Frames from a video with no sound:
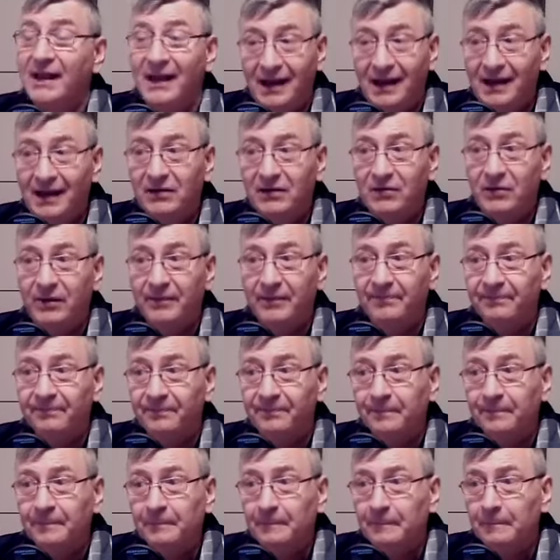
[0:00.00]
Hallelujah.
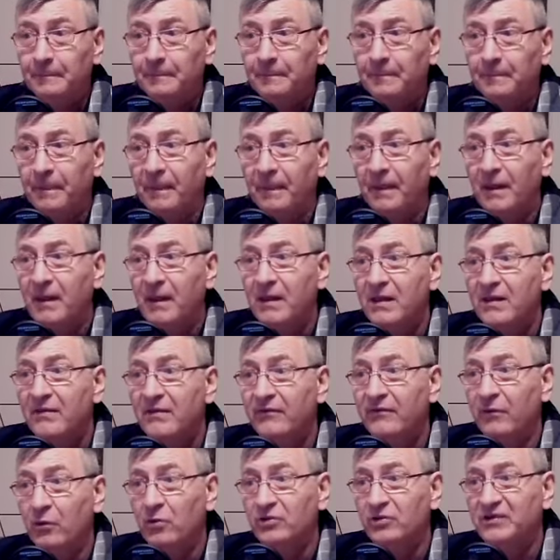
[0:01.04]

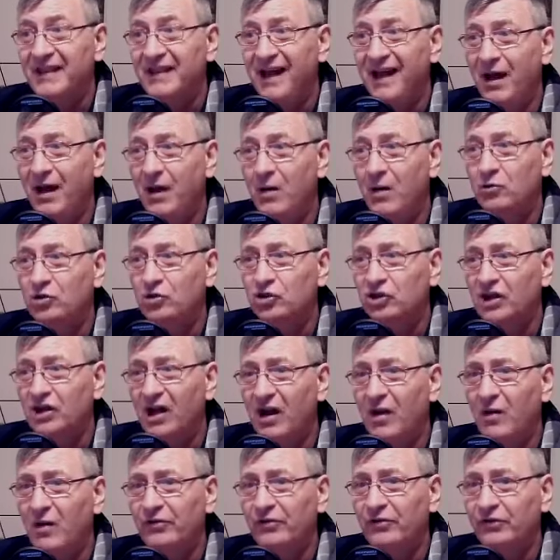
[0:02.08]
For thou
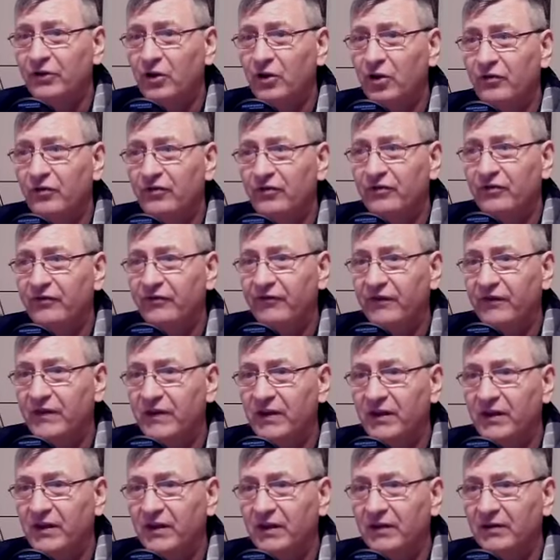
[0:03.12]
shalt not
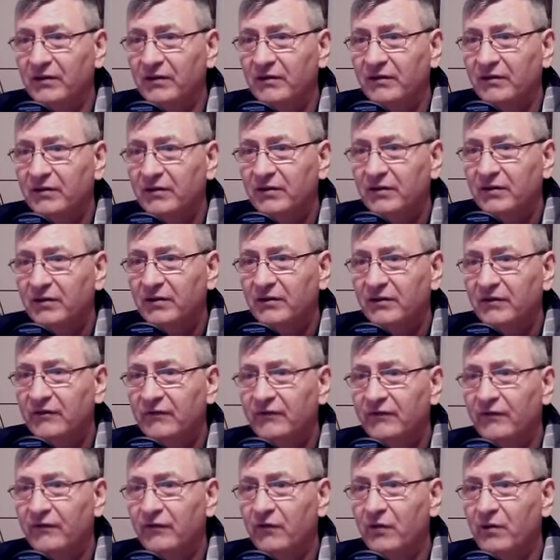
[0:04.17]
fear
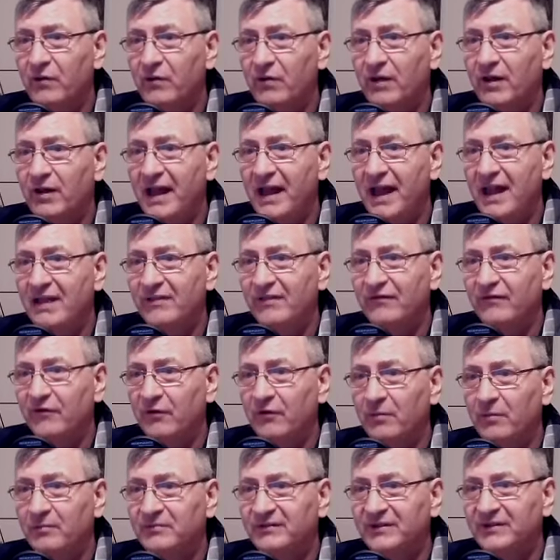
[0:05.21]
from and
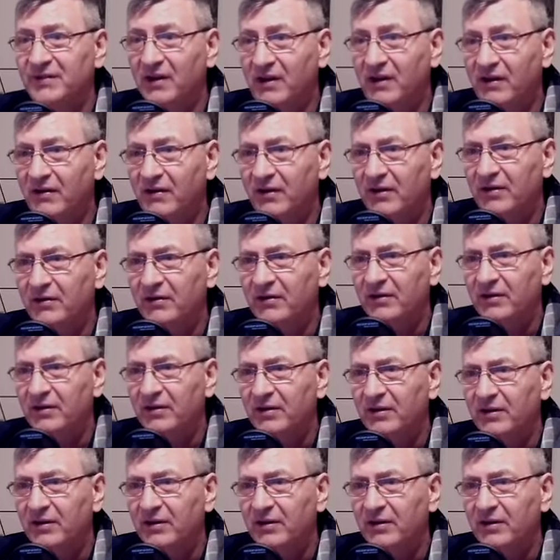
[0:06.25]
from terror,